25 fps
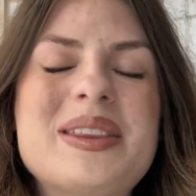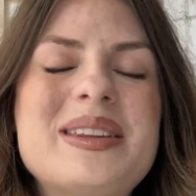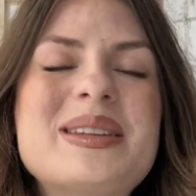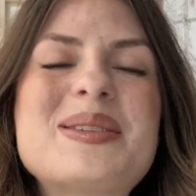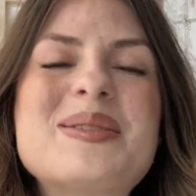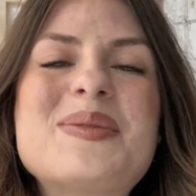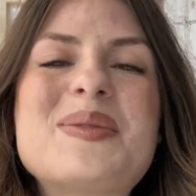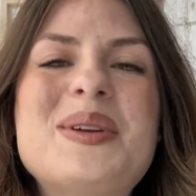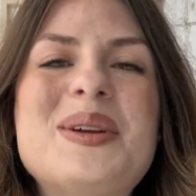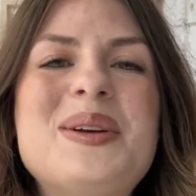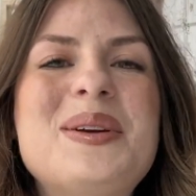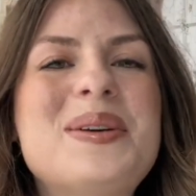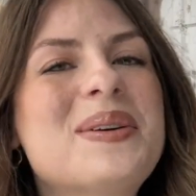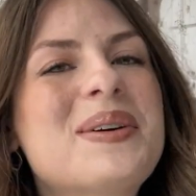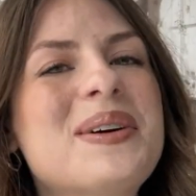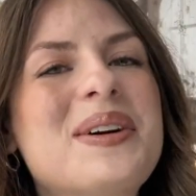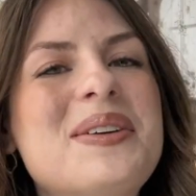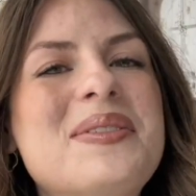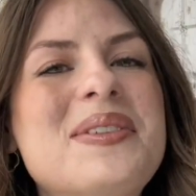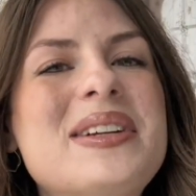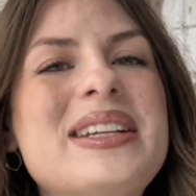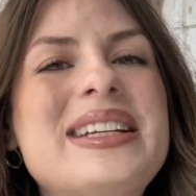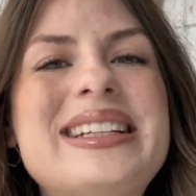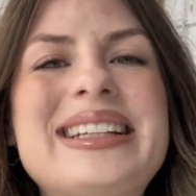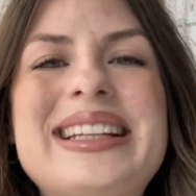this video.
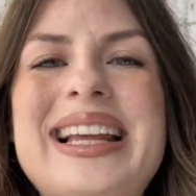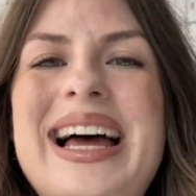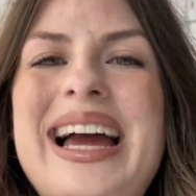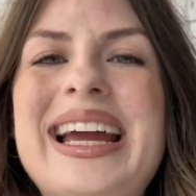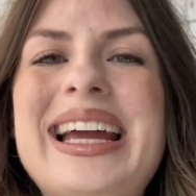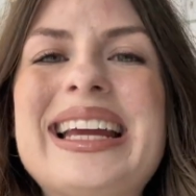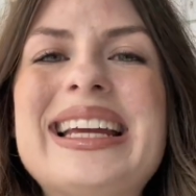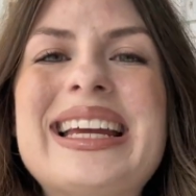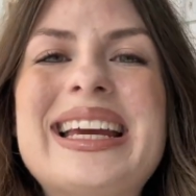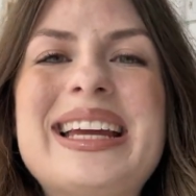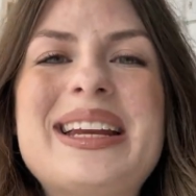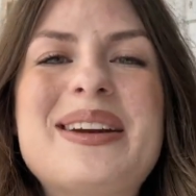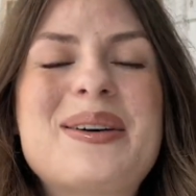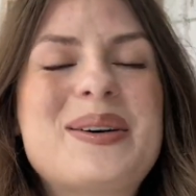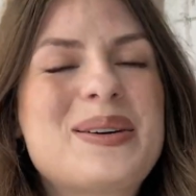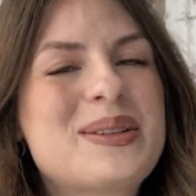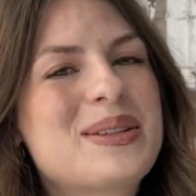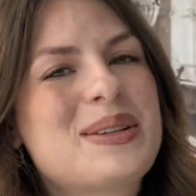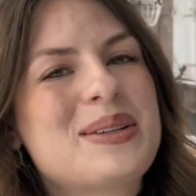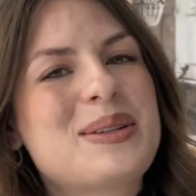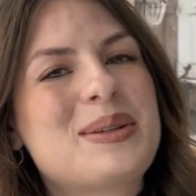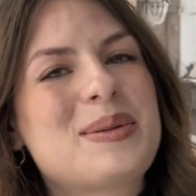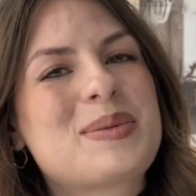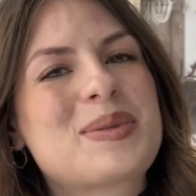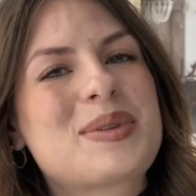Give it a like and
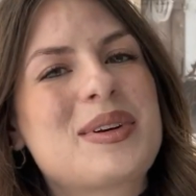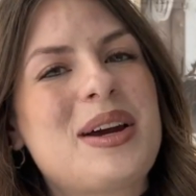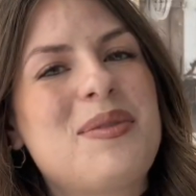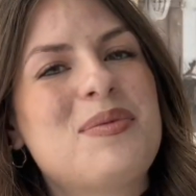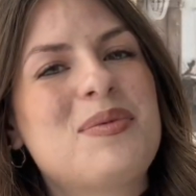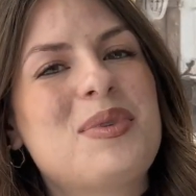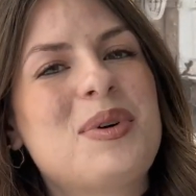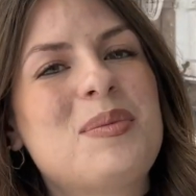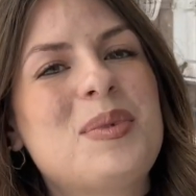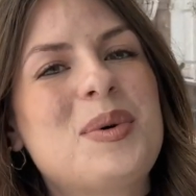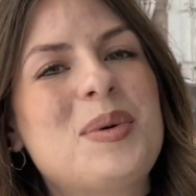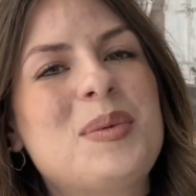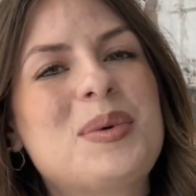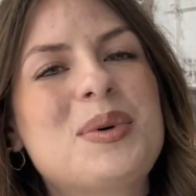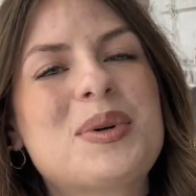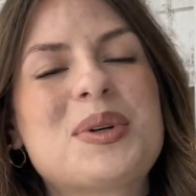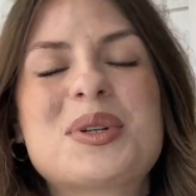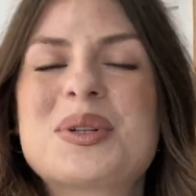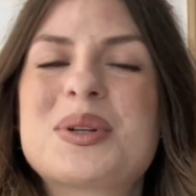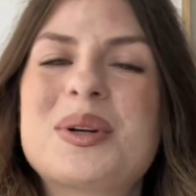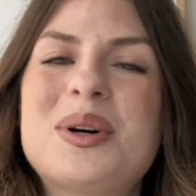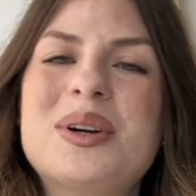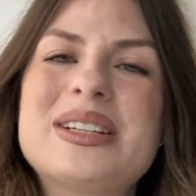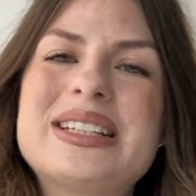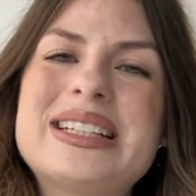also subscribe for more bookish
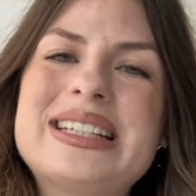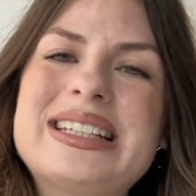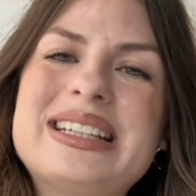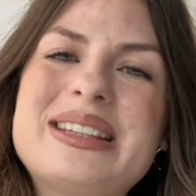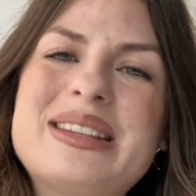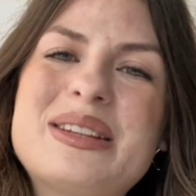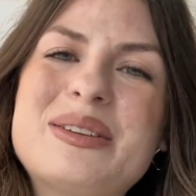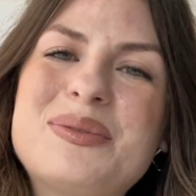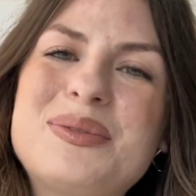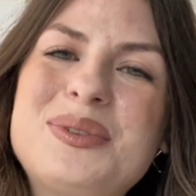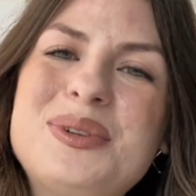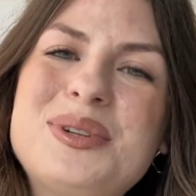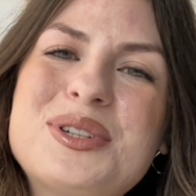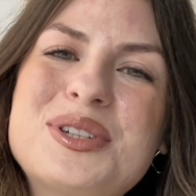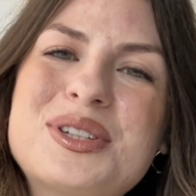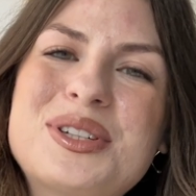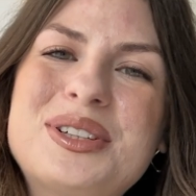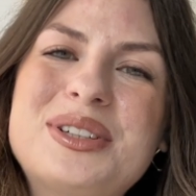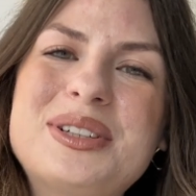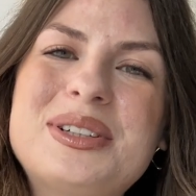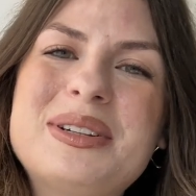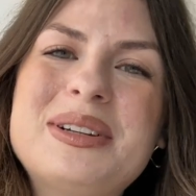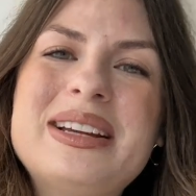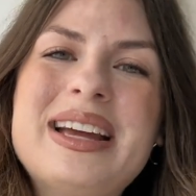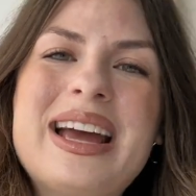content in the
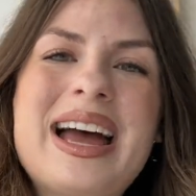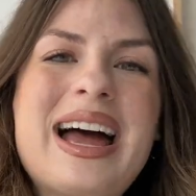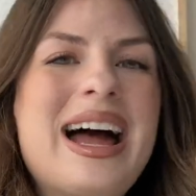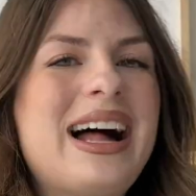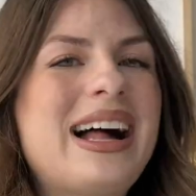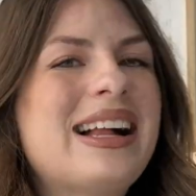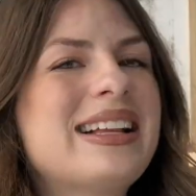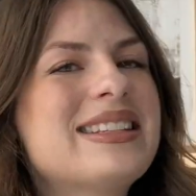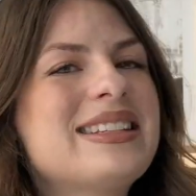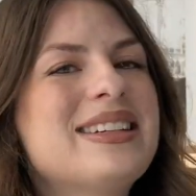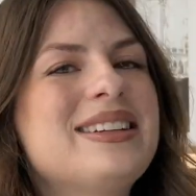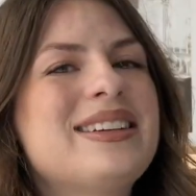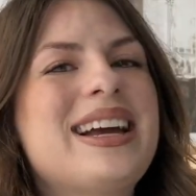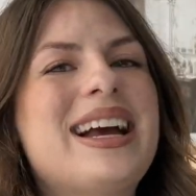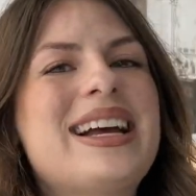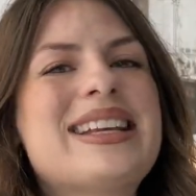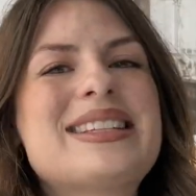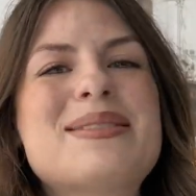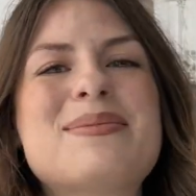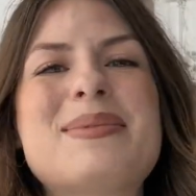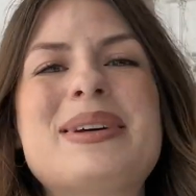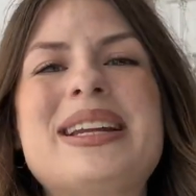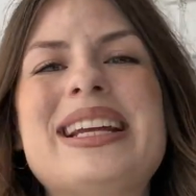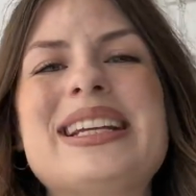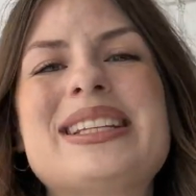future. I'll see you guys
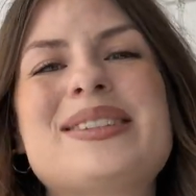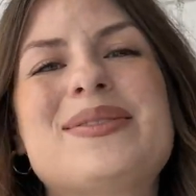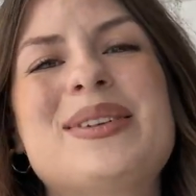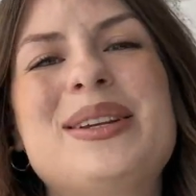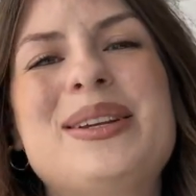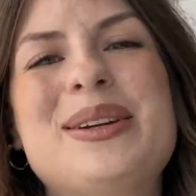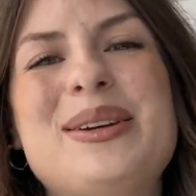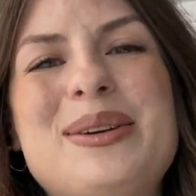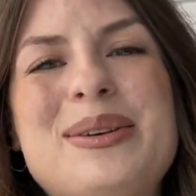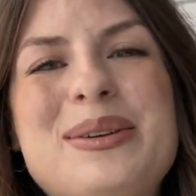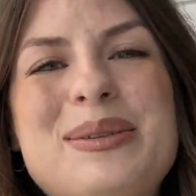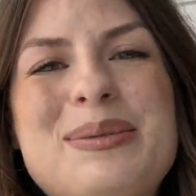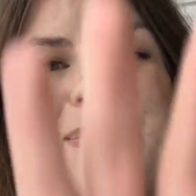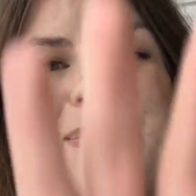in my next video.